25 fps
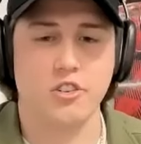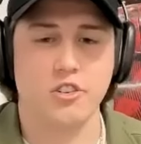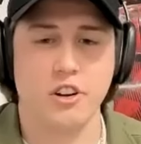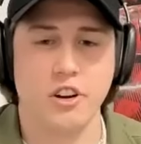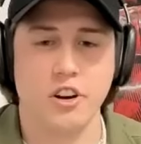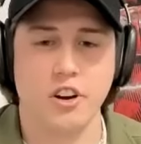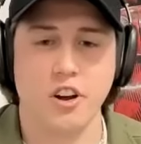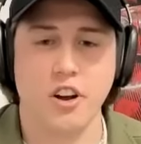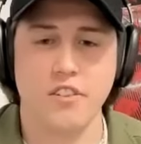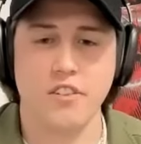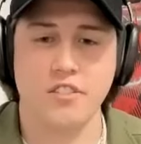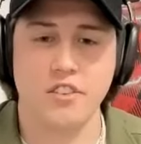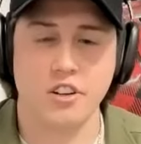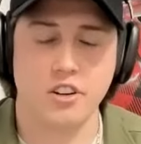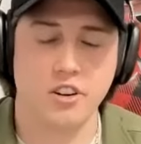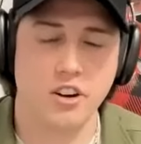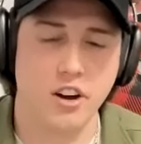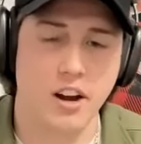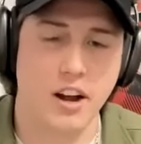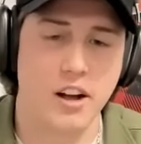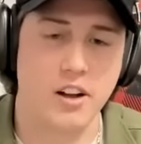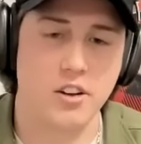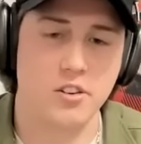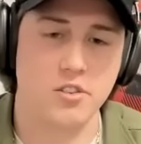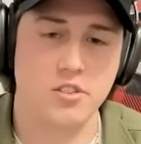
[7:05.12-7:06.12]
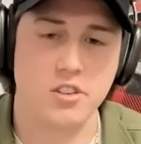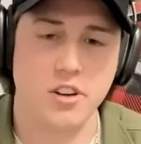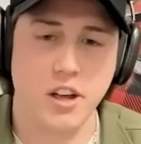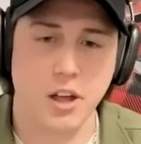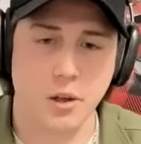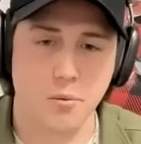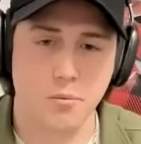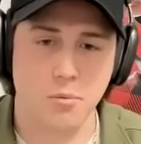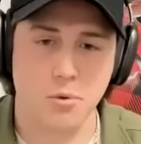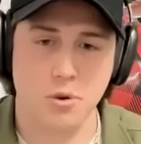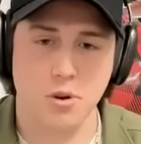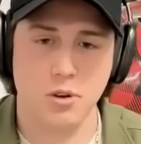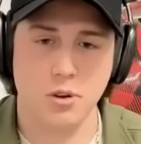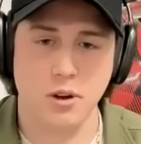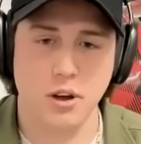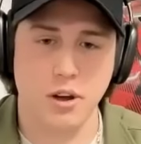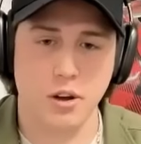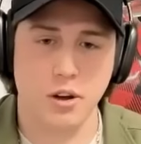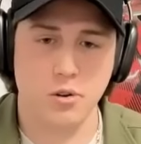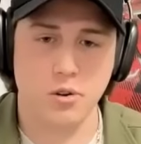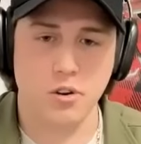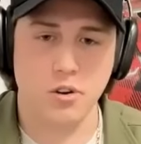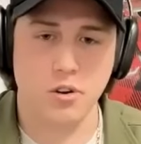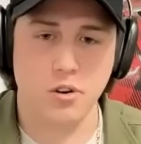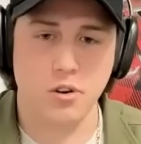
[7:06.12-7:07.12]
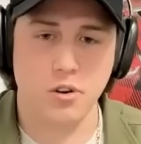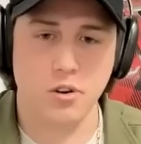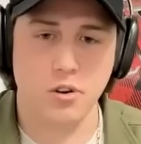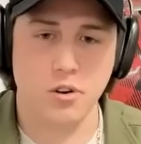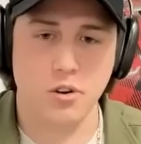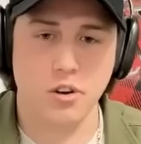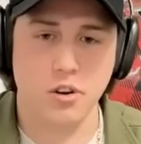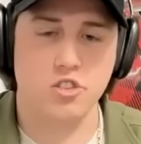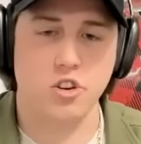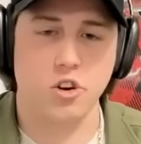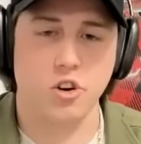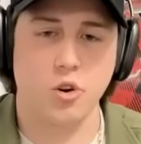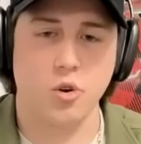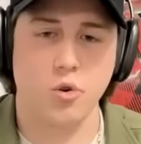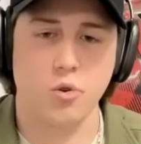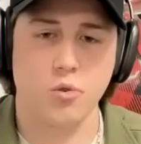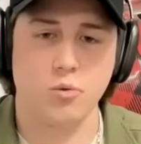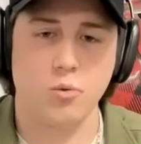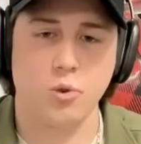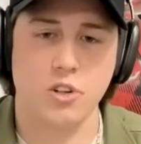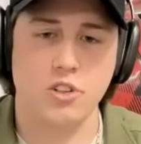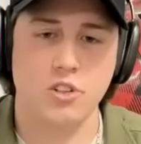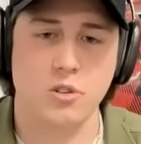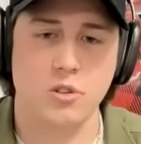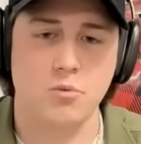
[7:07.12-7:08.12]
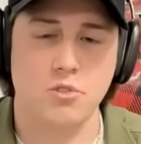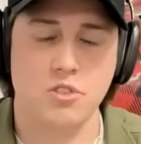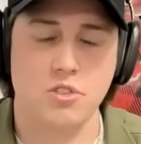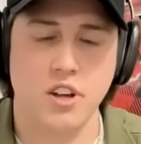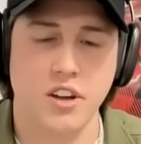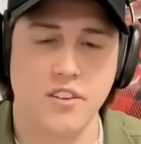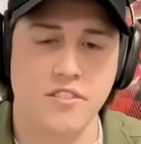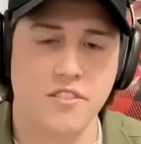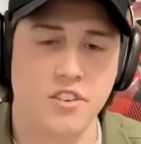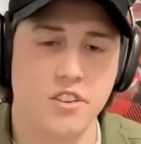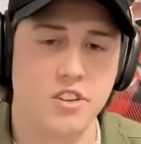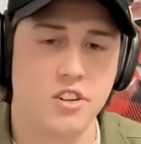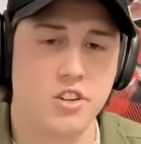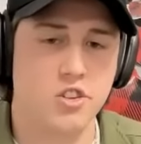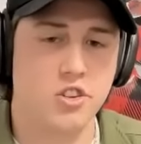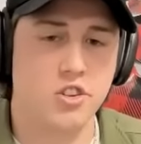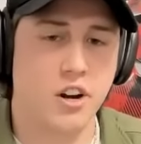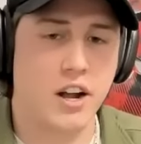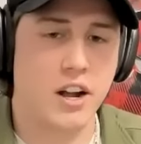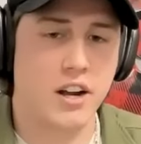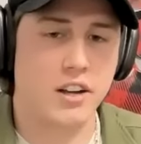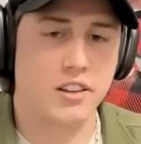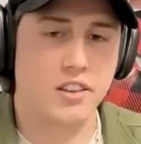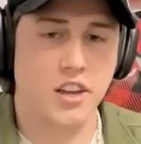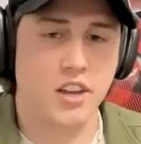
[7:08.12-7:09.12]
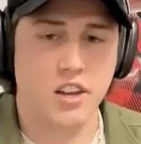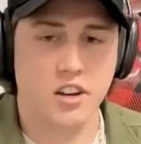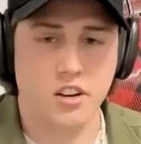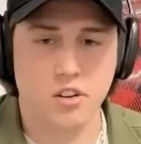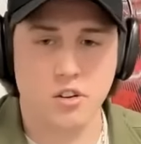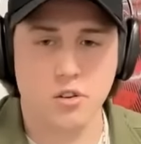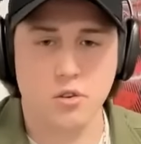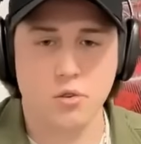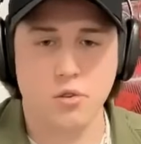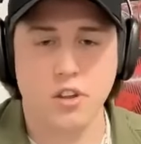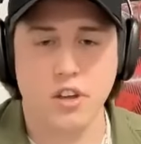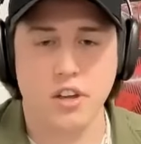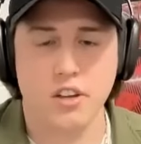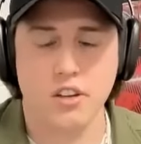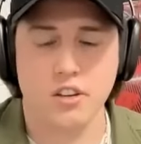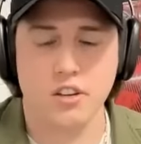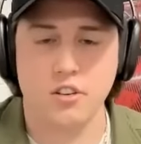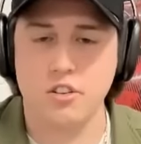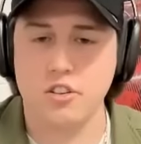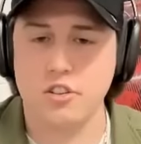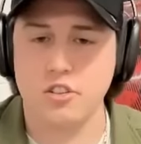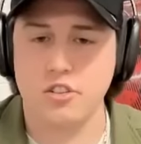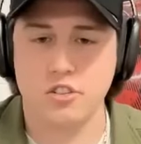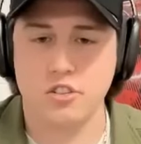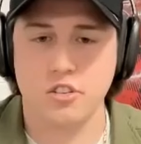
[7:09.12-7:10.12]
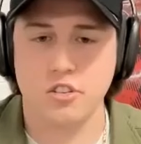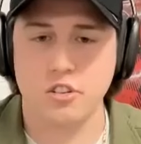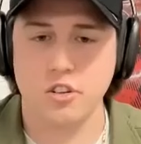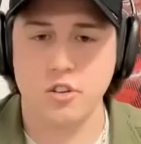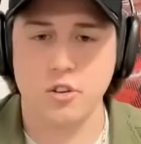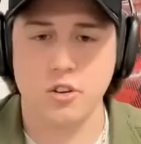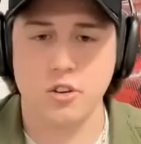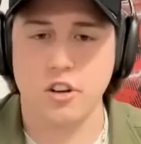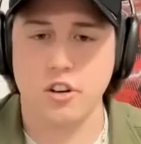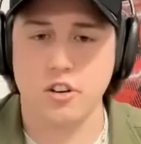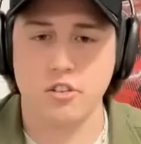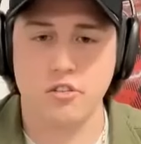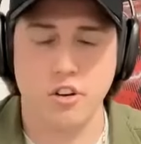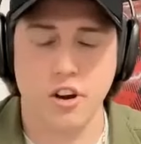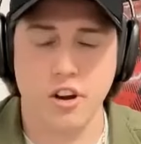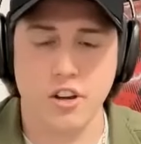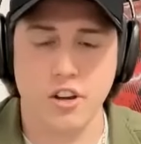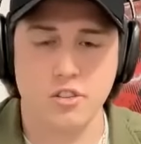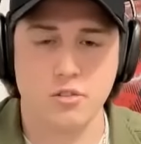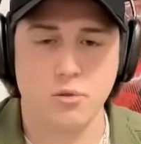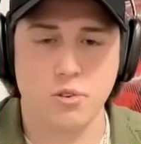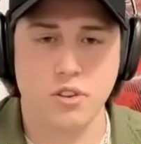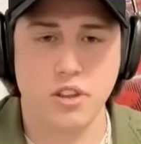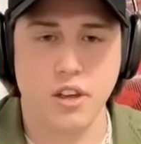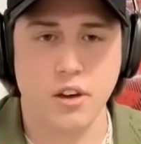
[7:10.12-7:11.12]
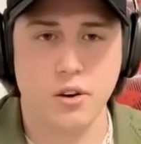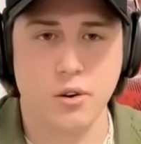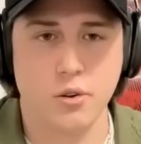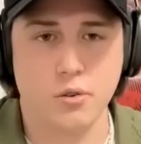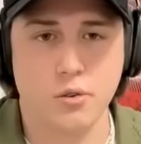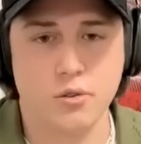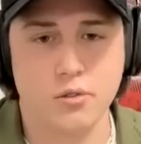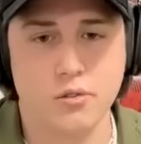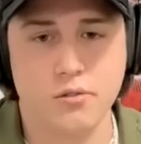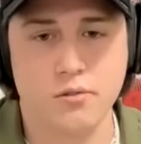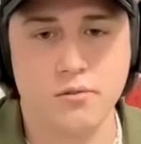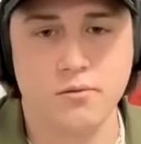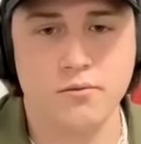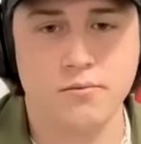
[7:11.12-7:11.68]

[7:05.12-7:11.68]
career off the grounds and helping you out. So what's some stuff at the track they do that you couldn't race without?